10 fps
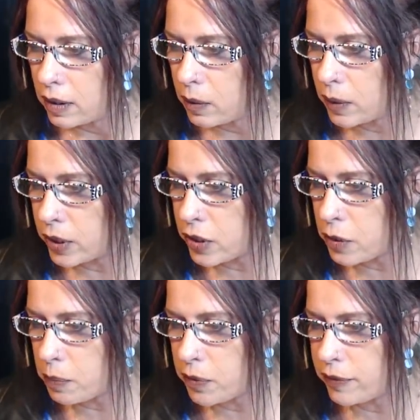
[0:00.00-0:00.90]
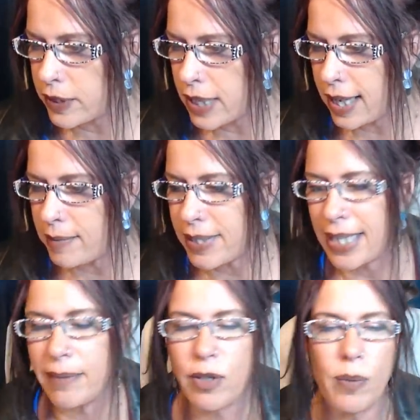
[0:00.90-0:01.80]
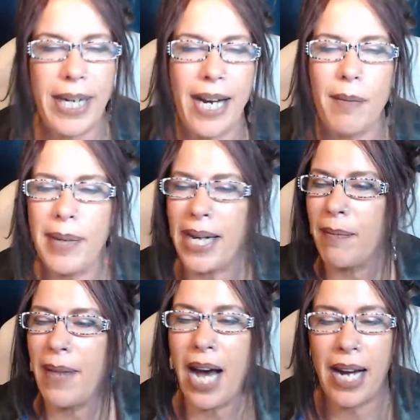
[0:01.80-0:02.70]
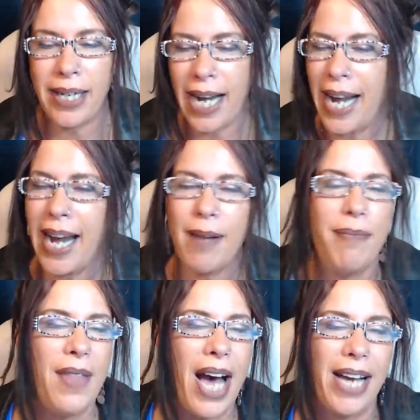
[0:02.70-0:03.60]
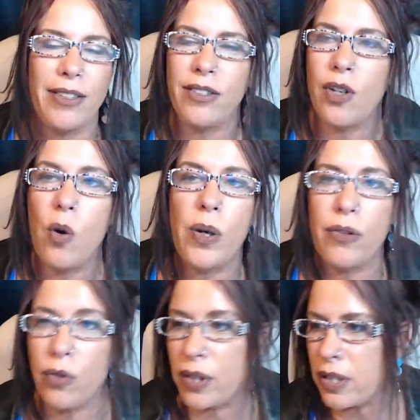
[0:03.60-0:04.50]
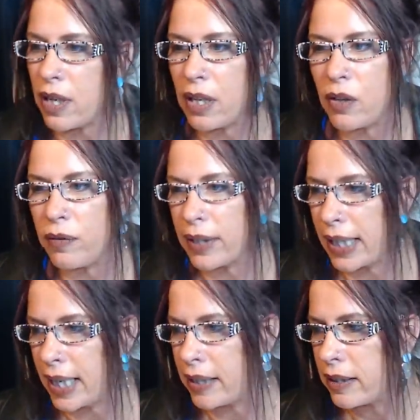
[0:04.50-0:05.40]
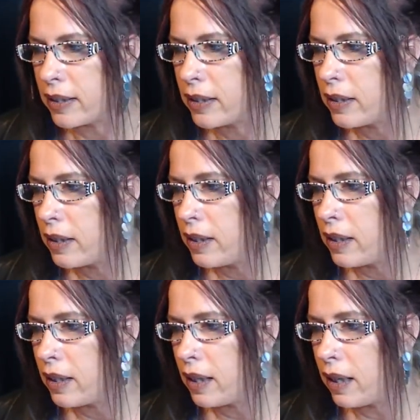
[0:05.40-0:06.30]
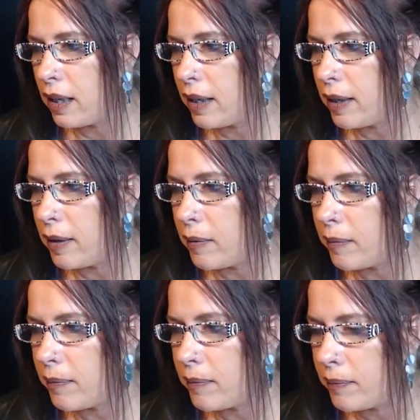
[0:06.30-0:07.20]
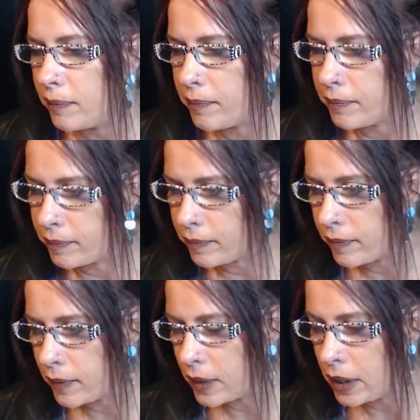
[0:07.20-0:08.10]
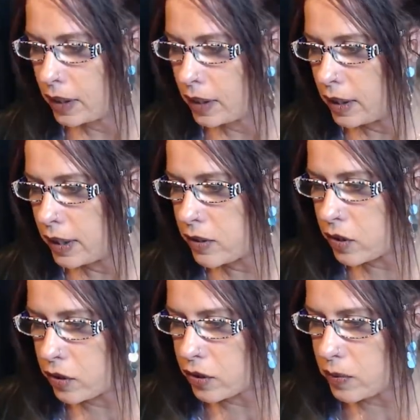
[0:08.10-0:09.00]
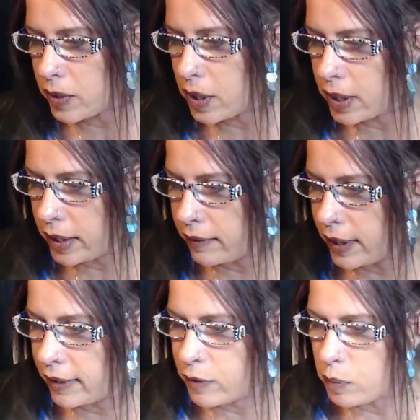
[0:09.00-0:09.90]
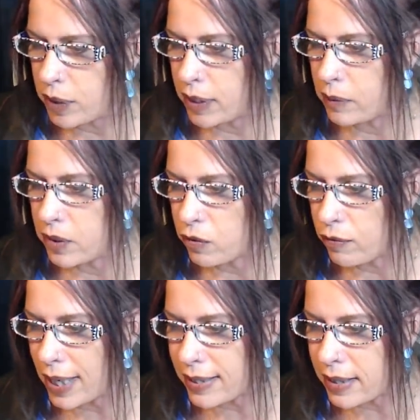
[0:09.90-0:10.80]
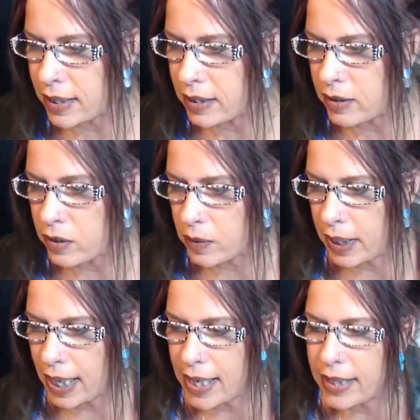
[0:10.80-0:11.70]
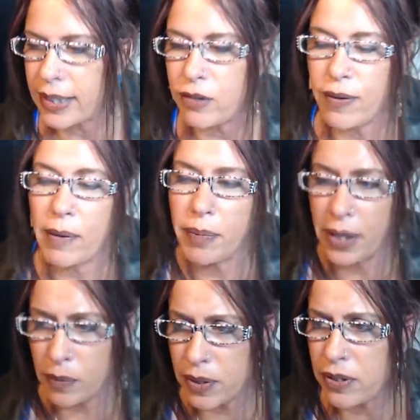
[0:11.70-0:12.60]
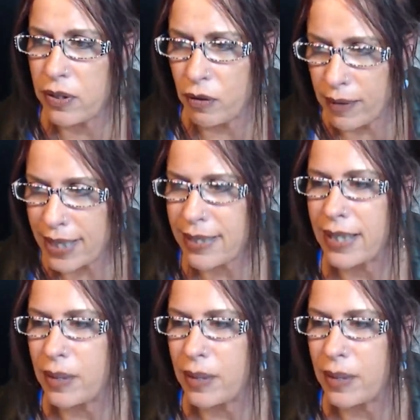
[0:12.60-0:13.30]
Where is your proof of timestamps? Oh my God, Ben, I'm not. I, I'm not going through this all over again. Um, and searches were done even after Brendan was arrested. So again, that's right. Brendan was arrested.